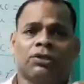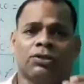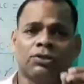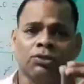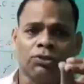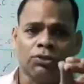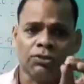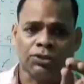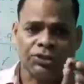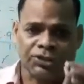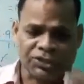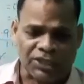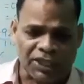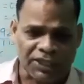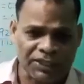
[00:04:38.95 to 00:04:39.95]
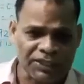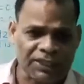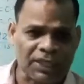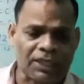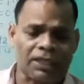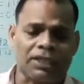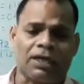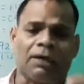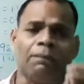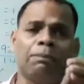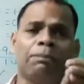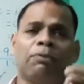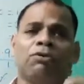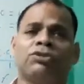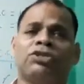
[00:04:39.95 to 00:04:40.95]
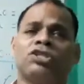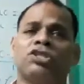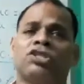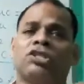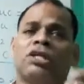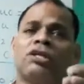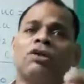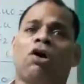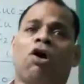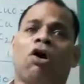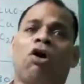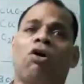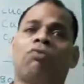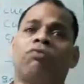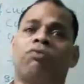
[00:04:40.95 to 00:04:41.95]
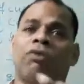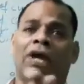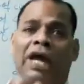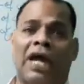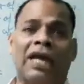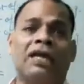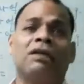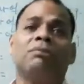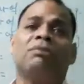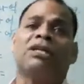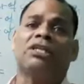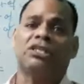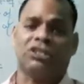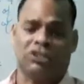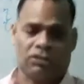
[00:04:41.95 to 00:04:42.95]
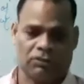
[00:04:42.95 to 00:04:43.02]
to study the composition of element.